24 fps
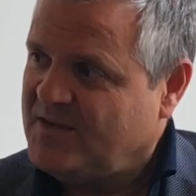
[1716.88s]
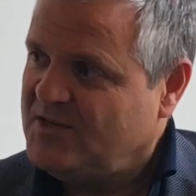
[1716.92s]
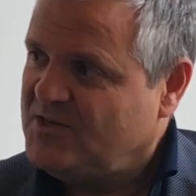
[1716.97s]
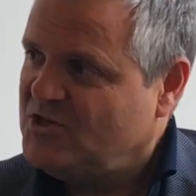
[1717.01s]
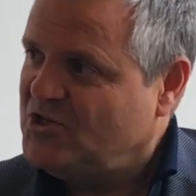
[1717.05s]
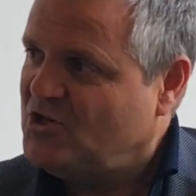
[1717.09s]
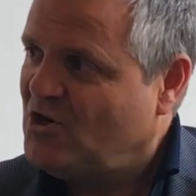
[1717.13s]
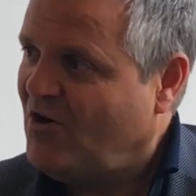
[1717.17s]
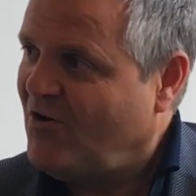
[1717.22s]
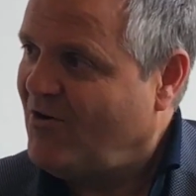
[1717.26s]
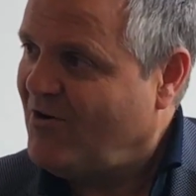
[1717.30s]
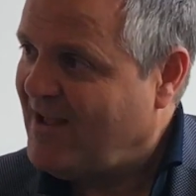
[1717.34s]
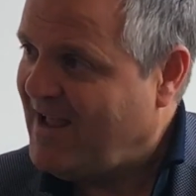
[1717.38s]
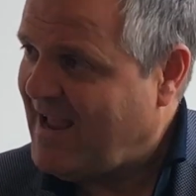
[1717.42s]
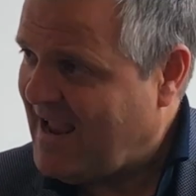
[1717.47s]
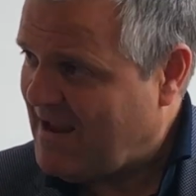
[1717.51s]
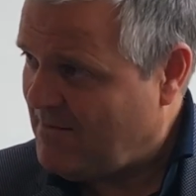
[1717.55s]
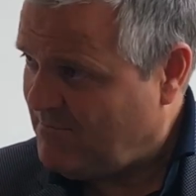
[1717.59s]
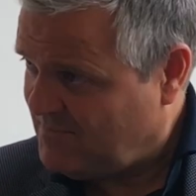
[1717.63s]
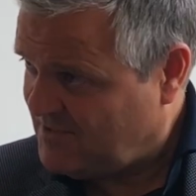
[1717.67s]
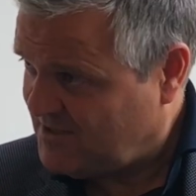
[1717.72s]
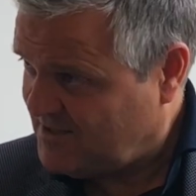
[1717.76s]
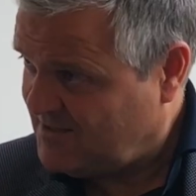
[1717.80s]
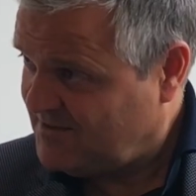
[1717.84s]
short
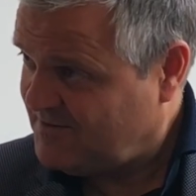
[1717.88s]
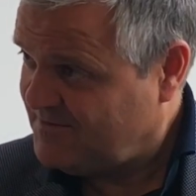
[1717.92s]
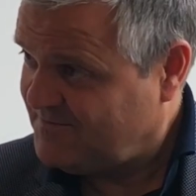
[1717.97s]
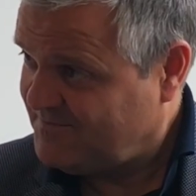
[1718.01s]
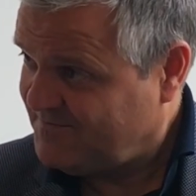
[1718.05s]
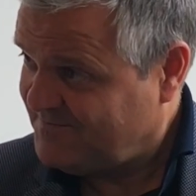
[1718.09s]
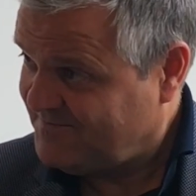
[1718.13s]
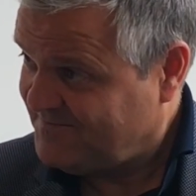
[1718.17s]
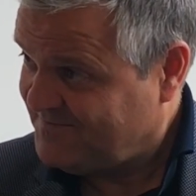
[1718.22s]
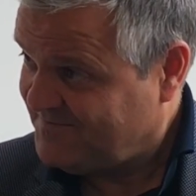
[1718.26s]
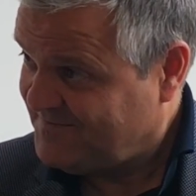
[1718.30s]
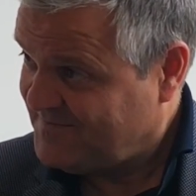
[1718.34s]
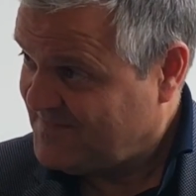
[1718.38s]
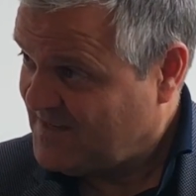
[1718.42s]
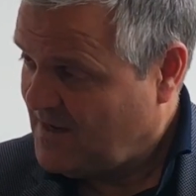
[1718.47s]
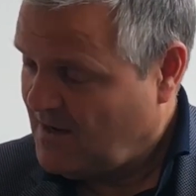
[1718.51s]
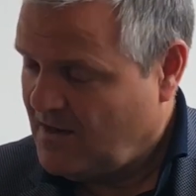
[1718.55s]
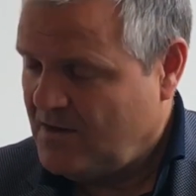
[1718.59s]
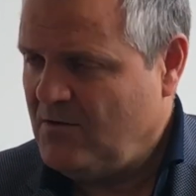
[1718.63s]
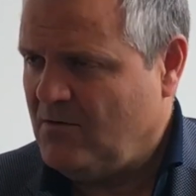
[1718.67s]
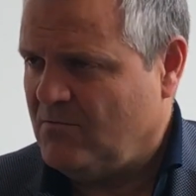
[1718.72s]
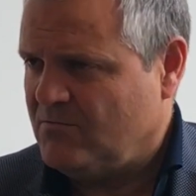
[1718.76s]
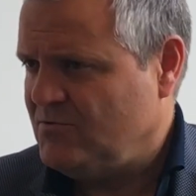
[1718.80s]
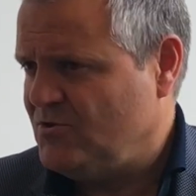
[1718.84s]
games.
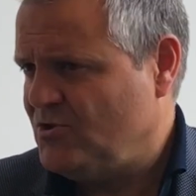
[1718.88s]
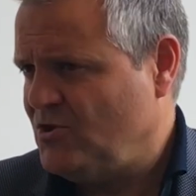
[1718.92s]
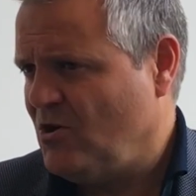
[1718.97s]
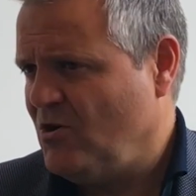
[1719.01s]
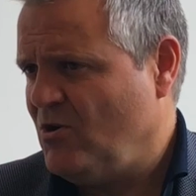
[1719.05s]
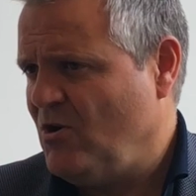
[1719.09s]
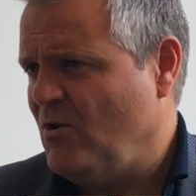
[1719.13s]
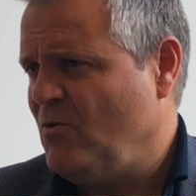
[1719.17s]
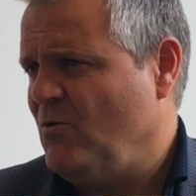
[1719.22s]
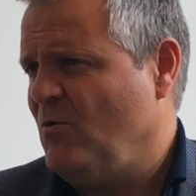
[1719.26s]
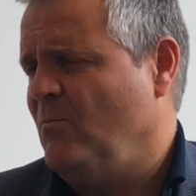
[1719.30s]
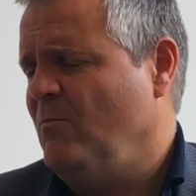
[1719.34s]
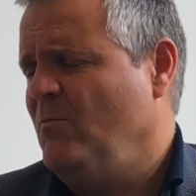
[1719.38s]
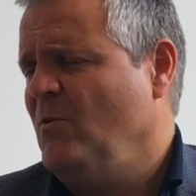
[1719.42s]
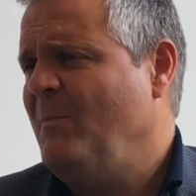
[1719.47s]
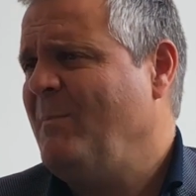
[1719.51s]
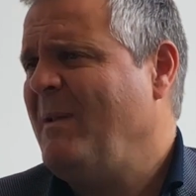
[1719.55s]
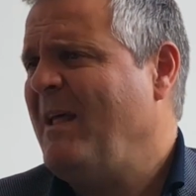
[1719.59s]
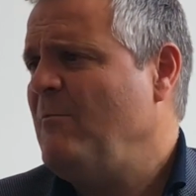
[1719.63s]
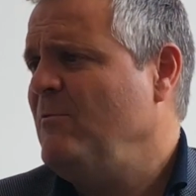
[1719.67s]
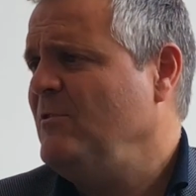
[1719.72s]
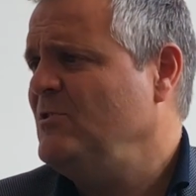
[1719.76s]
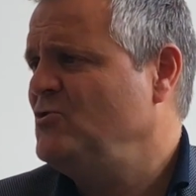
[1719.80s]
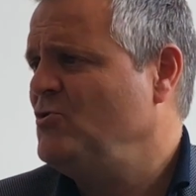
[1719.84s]
No, we
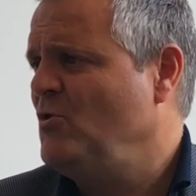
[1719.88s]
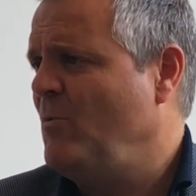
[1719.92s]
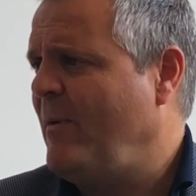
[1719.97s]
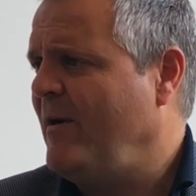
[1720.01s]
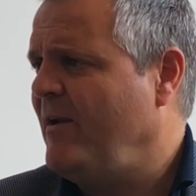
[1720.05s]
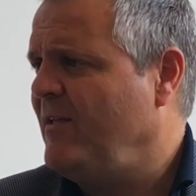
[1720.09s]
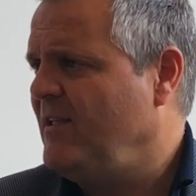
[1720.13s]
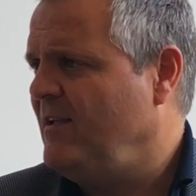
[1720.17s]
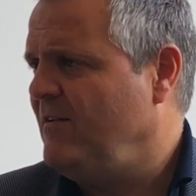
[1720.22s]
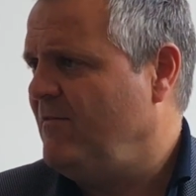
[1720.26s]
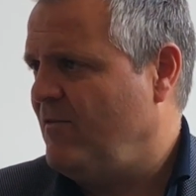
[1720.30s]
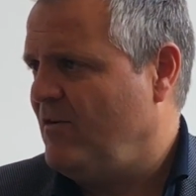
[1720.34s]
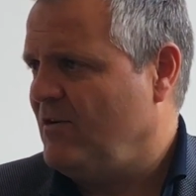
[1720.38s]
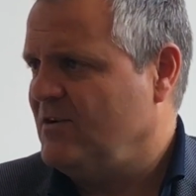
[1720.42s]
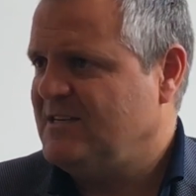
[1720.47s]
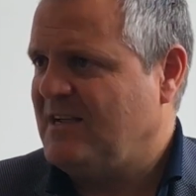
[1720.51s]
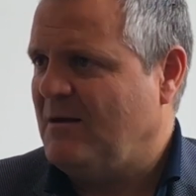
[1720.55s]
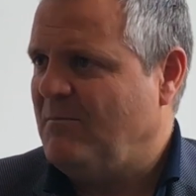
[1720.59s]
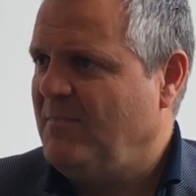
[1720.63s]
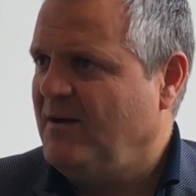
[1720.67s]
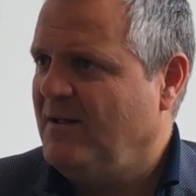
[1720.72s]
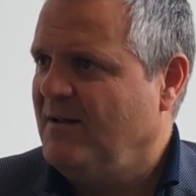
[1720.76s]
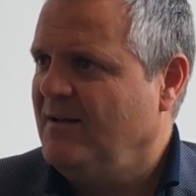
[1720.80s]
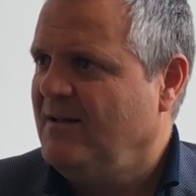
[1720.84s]
play with superiority. For
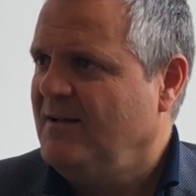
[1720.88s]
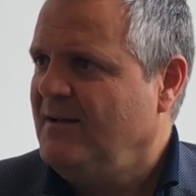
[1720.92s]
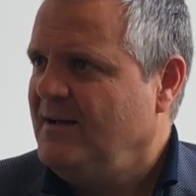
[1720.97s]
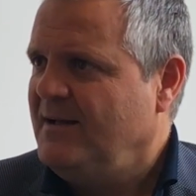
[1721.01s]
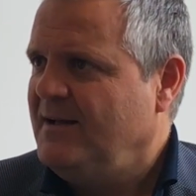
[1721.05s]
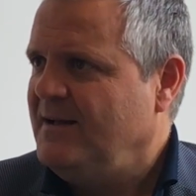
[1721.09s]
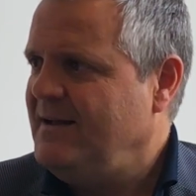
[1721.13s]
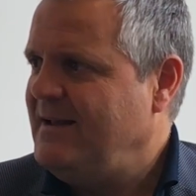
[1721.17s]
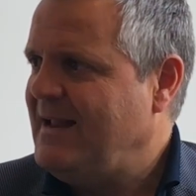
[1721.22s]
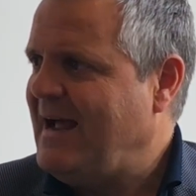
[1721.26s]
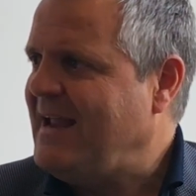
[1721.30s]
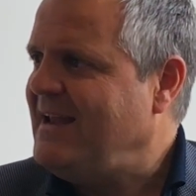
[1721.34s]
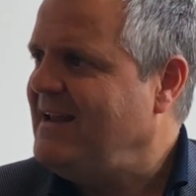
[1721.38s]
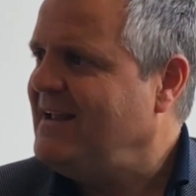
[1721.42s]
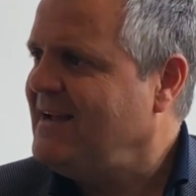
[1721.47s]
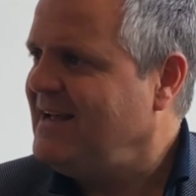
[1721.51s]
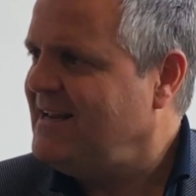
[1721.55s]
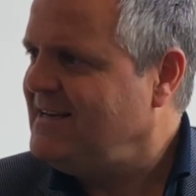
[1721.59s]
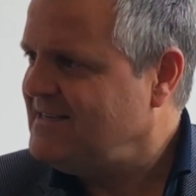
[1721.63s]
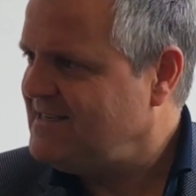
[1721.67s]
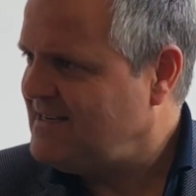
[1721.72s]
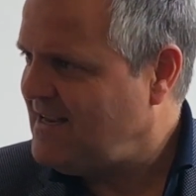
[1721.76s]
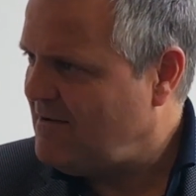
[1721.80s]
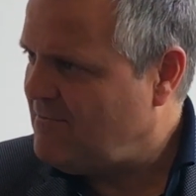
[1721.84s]
example, 9
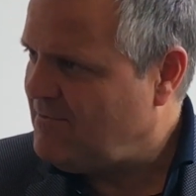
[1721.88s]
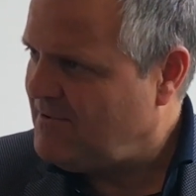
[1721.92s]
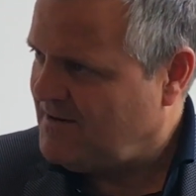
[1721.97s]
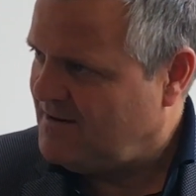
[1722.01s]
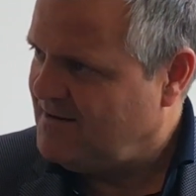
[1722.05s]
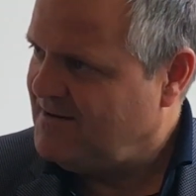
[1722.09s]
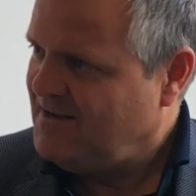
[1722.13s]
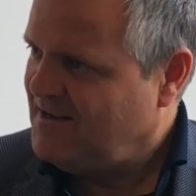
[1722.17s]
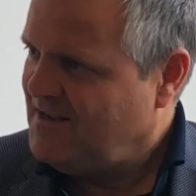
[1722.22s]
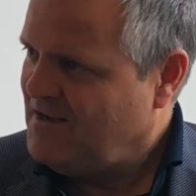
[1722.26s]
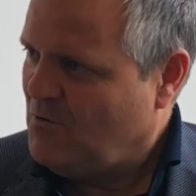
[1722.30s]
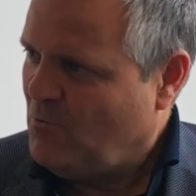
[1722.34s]
against 7.